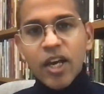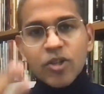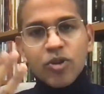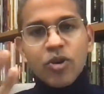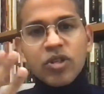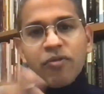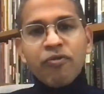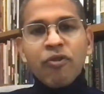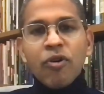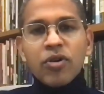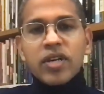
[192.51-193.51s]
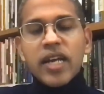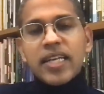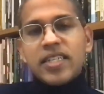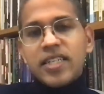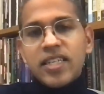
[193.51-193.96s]
So those are four
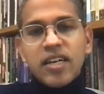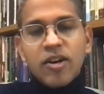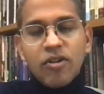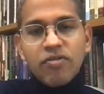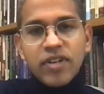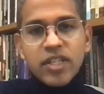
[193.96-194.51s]
criteria of